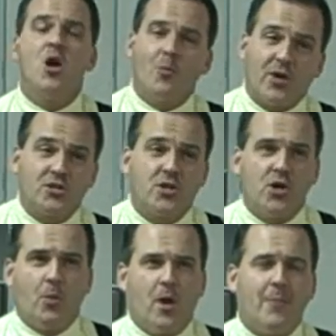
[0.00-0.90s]
President
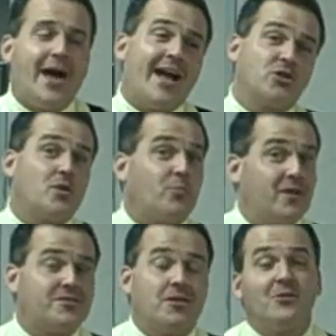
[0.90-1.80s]
Obama, actually
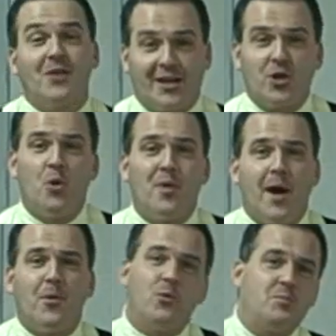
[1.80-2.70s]
President-elect
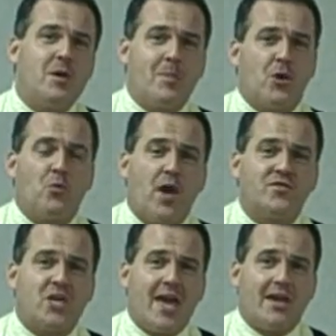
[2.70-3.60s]
Obama would be a better way of
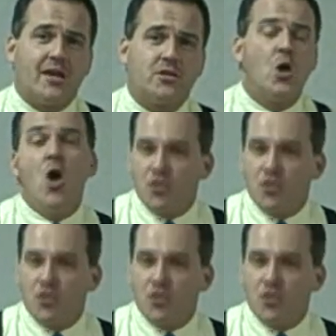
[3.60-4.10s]
saying it.